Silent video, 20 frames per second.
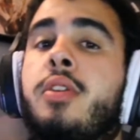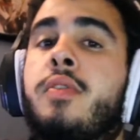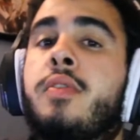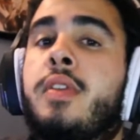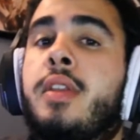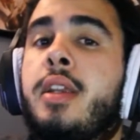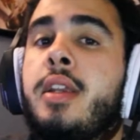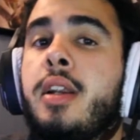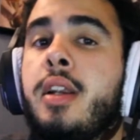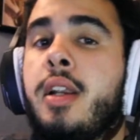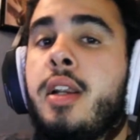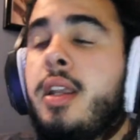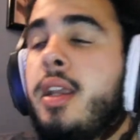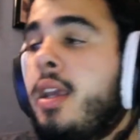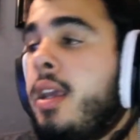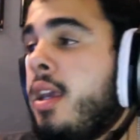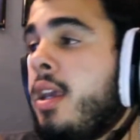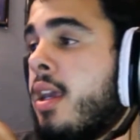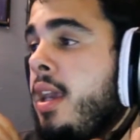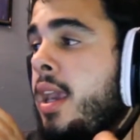there,
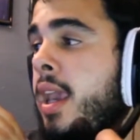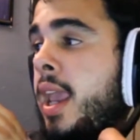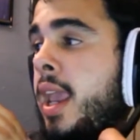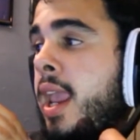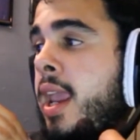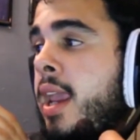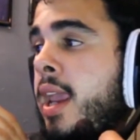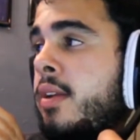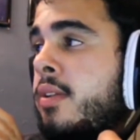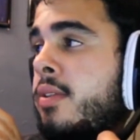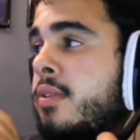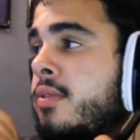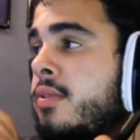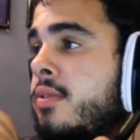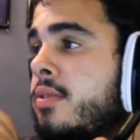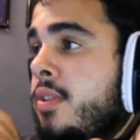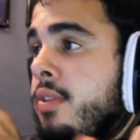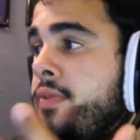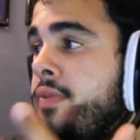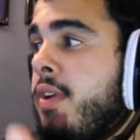and
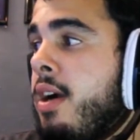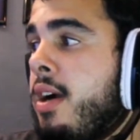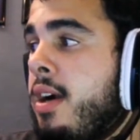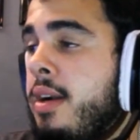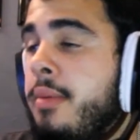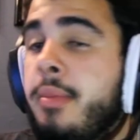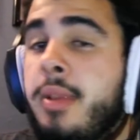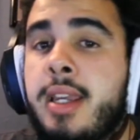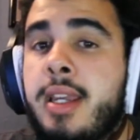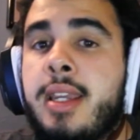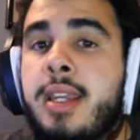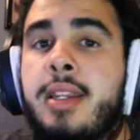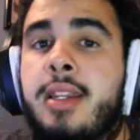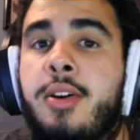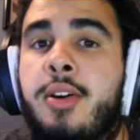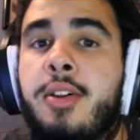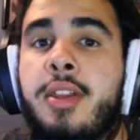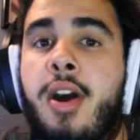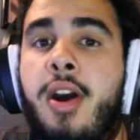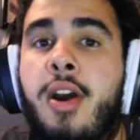so far I'm liking all
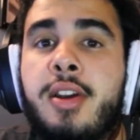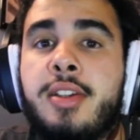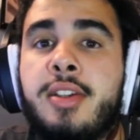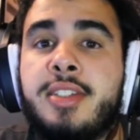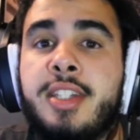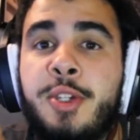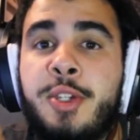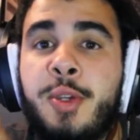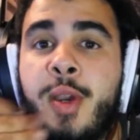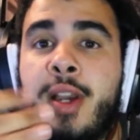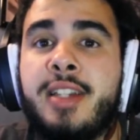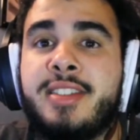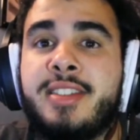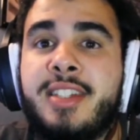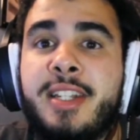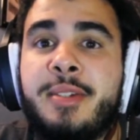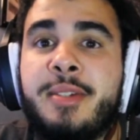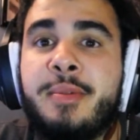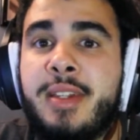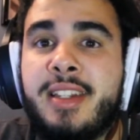the artists that you guys send
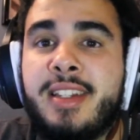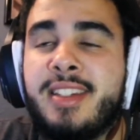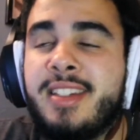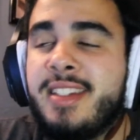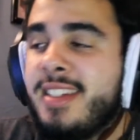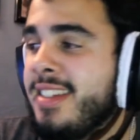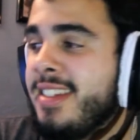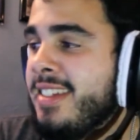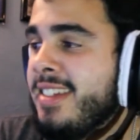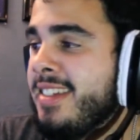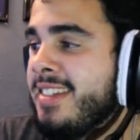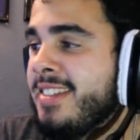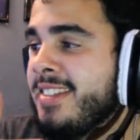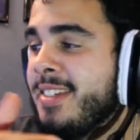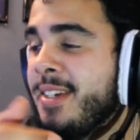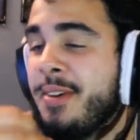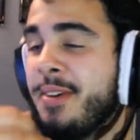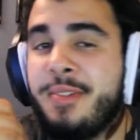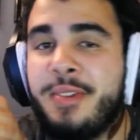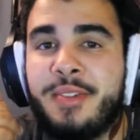me,
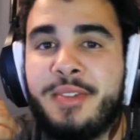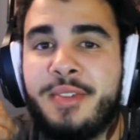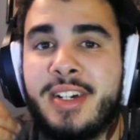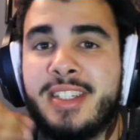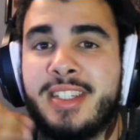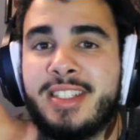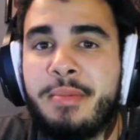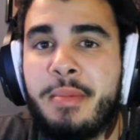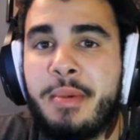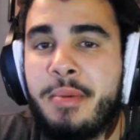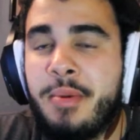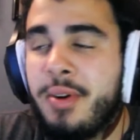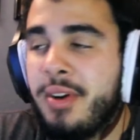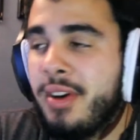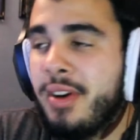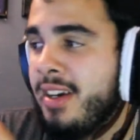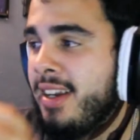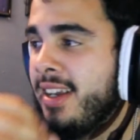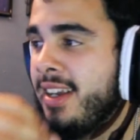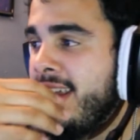so feel free to send me more.
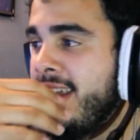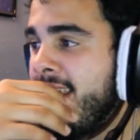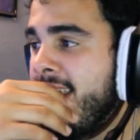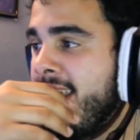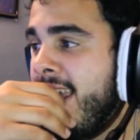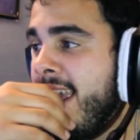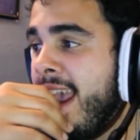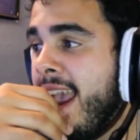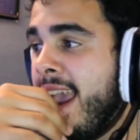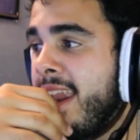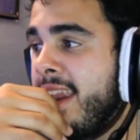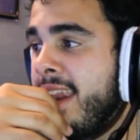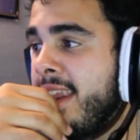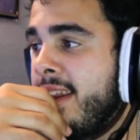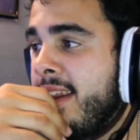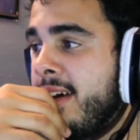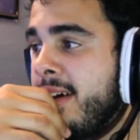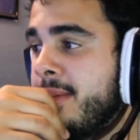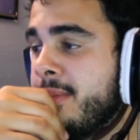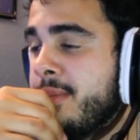And then
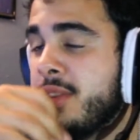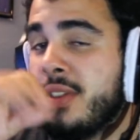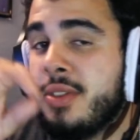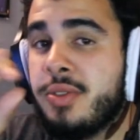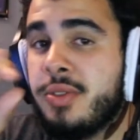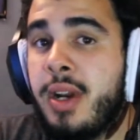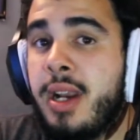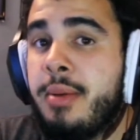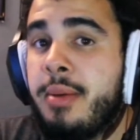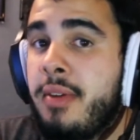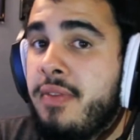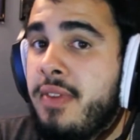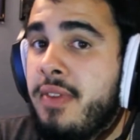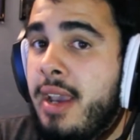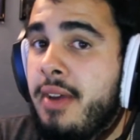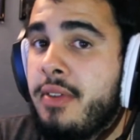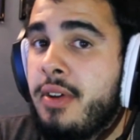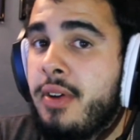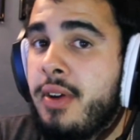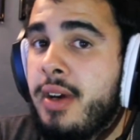subscribe if you
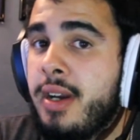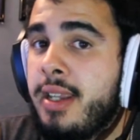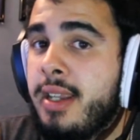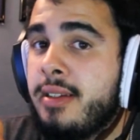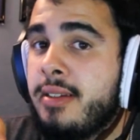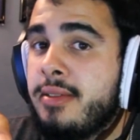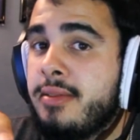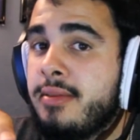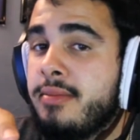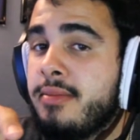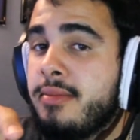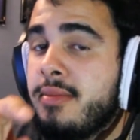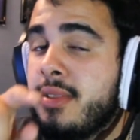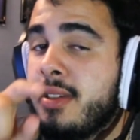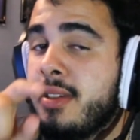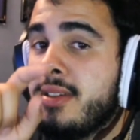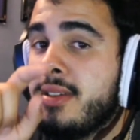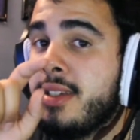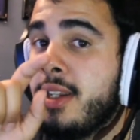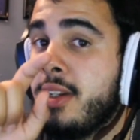haven't already,
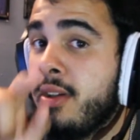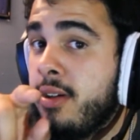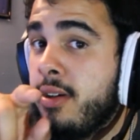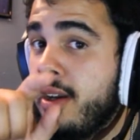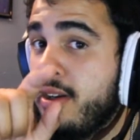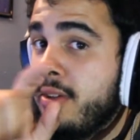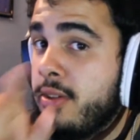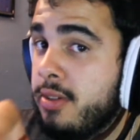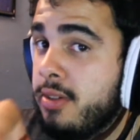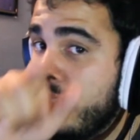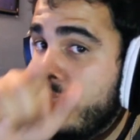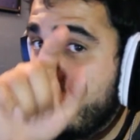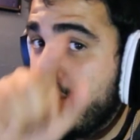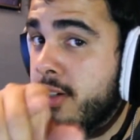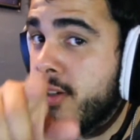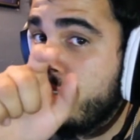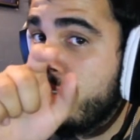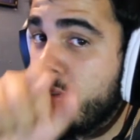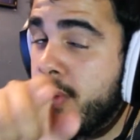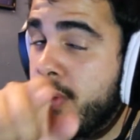because I know you guys, I know
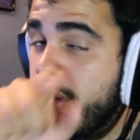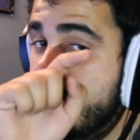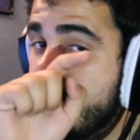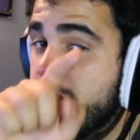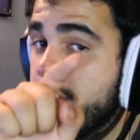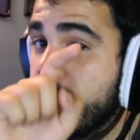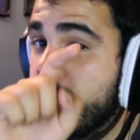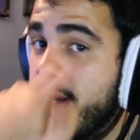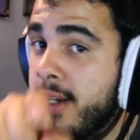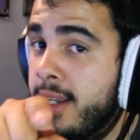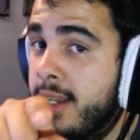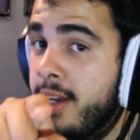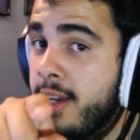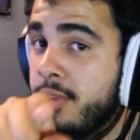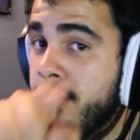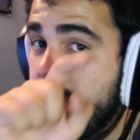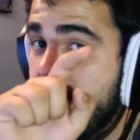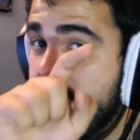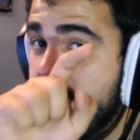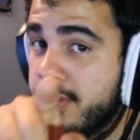you're watching right now and you
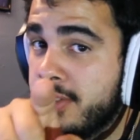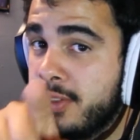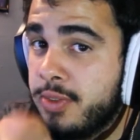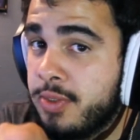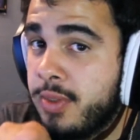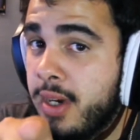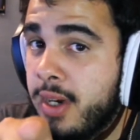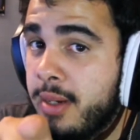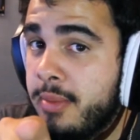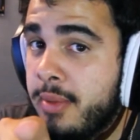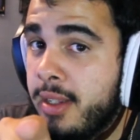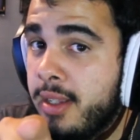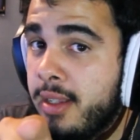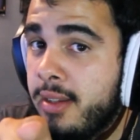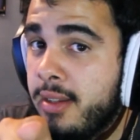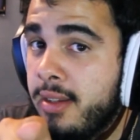haven't subscribed yet.